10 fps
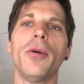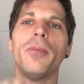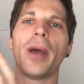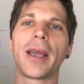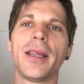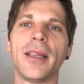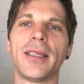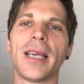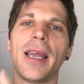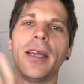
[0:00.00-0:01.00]
Back in the
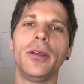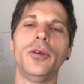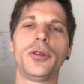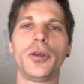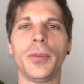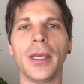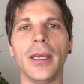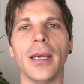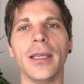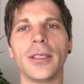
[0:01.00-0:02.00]
day, it used to
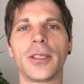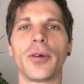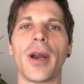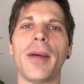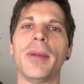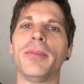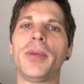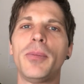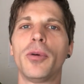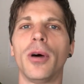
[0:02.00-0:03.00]
be Instagram, and
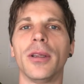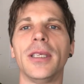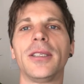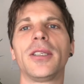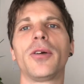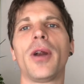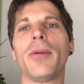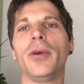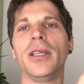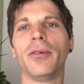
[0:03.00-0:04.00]
people on
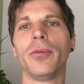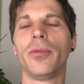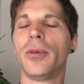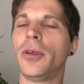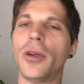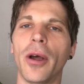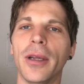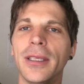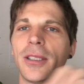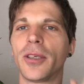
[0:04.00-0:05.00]
Instagram, when
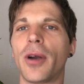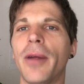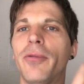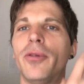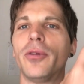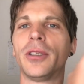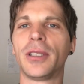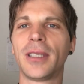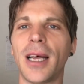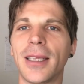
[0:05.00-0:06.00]
Instagram
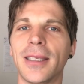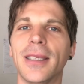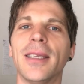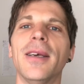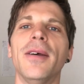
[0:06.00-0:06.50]
first started,